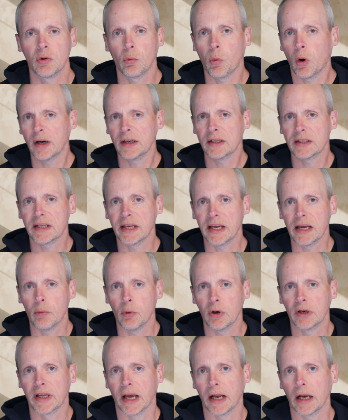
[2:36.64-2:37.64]
So why does
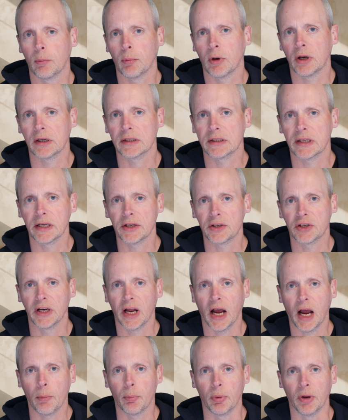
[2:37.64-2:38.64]
keyword cannibalisation
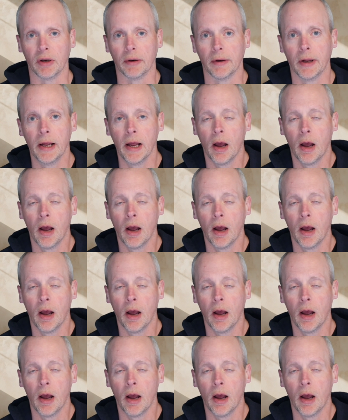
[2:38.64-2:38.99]
happen?